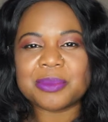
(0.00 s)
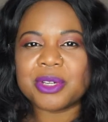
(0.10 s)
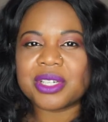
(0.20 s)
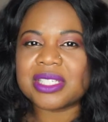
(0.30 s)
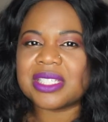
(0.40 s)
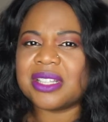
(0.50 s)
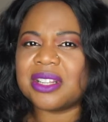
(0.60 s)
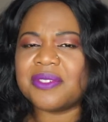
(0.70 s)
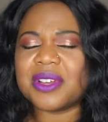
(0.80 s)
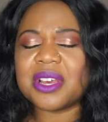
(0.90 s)
marketing
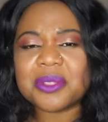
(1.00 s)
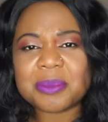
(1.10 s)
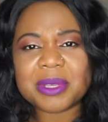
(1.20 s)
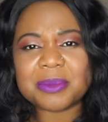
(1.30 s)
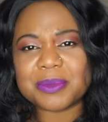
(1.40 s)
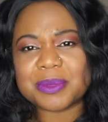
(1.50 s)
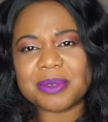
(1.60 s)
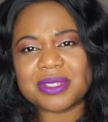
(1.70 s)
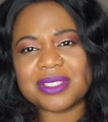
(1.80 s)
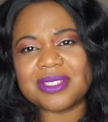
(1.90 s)
of other people's
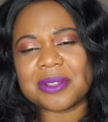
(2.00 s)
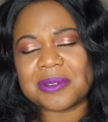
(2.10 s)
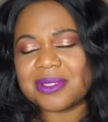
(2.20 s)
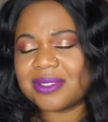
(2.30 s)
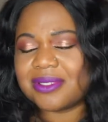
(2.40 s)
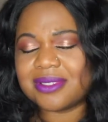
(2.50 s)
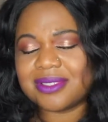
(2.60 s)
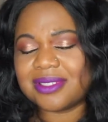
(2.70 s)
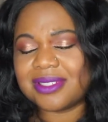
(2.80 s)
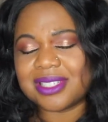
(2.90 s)
products
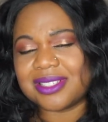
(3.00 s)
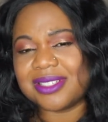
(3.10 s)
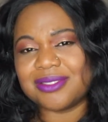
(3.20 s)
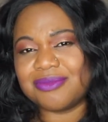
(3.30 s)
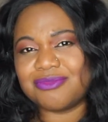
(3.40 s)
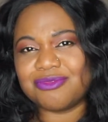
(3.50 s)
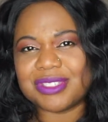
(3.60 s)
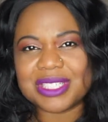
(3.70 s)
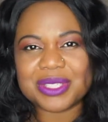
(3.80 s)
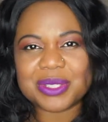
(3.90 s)
doesn't
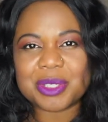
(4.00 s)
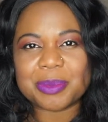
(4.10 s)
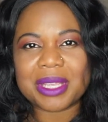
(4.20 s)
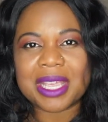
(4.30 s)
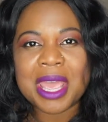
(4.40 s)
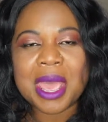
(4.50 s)
really suit me.